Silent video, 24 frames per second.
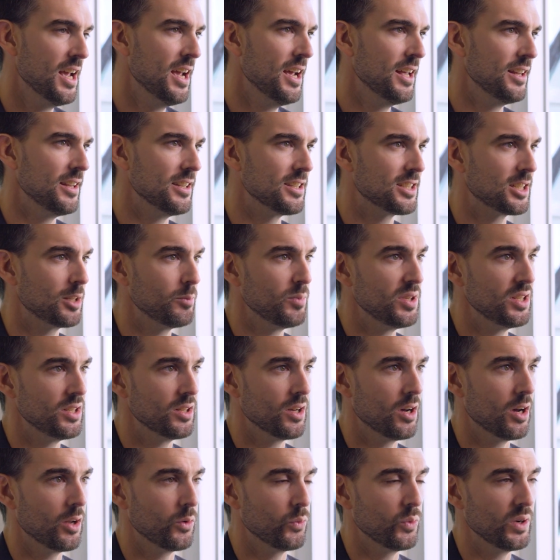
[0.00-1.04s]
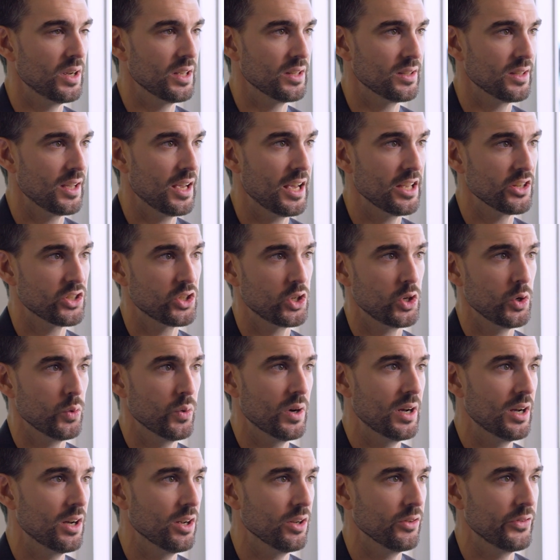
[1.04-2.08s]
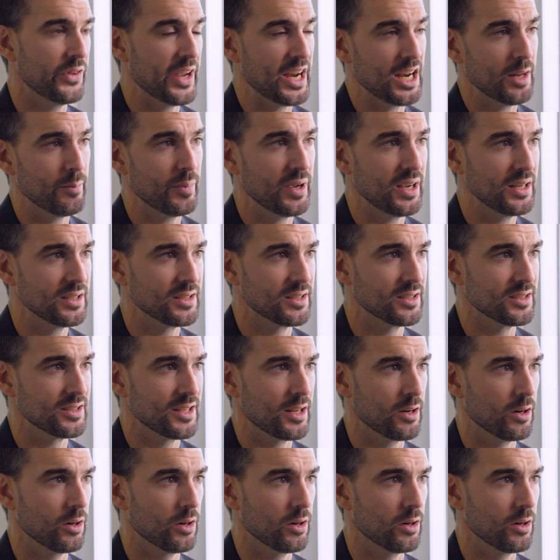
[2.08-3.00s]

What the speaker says: This can be done with SQL databases that